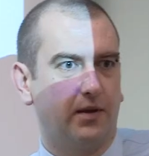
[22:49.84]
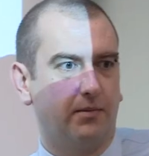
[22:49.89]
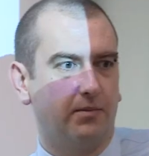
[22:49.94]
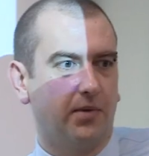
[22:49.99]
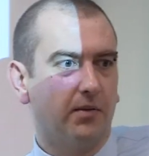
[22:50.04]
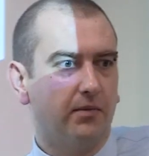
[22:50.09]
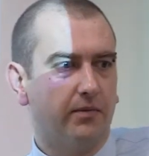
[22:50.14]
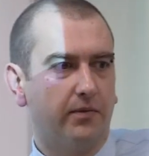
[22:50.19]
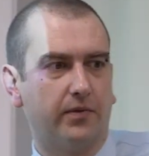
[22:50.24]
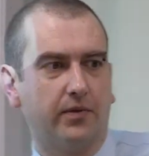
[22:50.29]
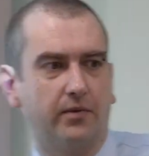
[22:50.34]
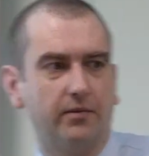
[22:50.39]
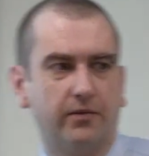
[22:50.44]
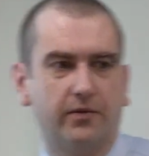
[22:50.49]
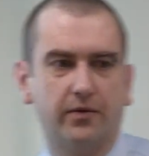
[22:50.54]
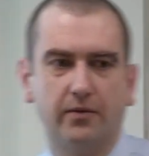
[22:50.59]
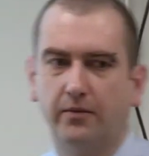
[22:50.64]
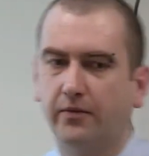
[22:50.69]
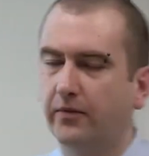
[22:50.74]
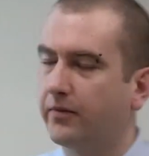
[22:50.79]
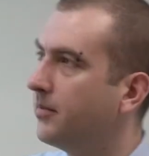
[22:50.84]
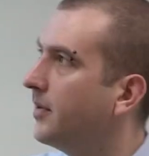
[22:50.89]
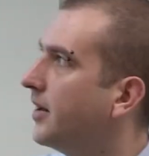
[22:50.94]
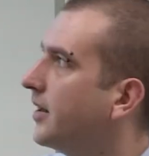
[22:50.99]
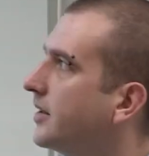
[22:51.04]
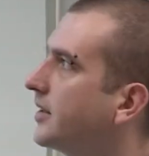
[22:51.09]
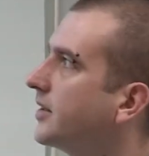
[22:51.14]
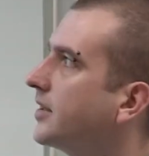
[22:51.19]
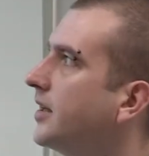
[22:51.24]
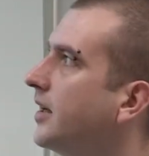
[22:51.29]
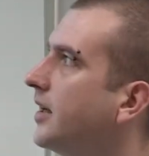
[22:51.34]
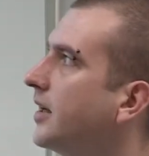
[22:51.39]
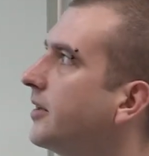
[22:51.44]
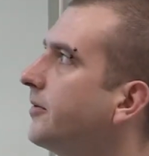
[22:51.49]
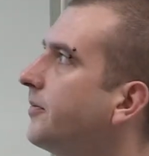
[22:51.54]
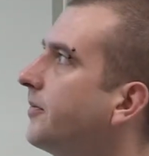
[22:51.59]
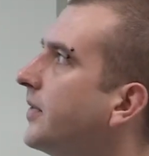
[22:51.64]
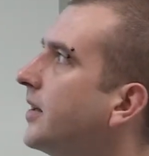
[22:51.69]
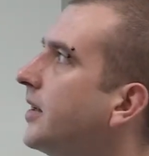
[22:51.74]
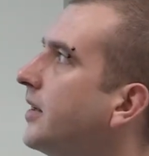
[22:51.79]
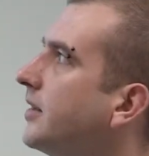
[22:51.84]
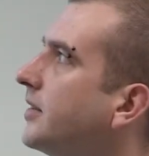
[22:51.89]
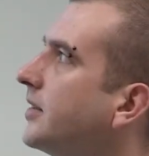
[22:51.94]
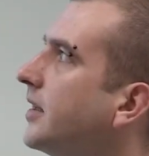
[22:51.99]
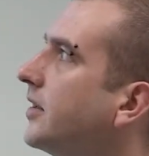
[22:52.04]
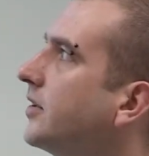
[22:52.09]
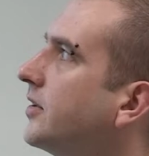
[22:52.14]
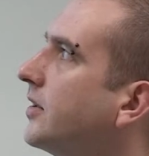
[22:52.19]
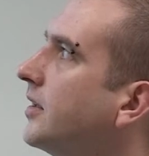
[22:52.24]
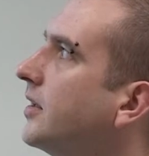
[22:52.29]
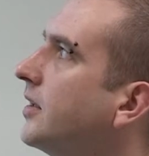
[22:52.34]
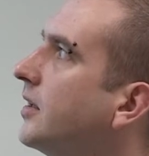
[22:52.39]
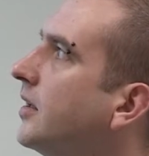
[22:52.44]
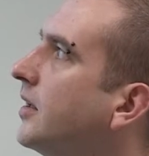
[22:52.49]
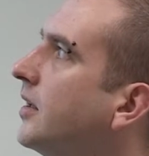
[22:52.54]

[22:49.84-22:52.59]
the pump from either side, etc.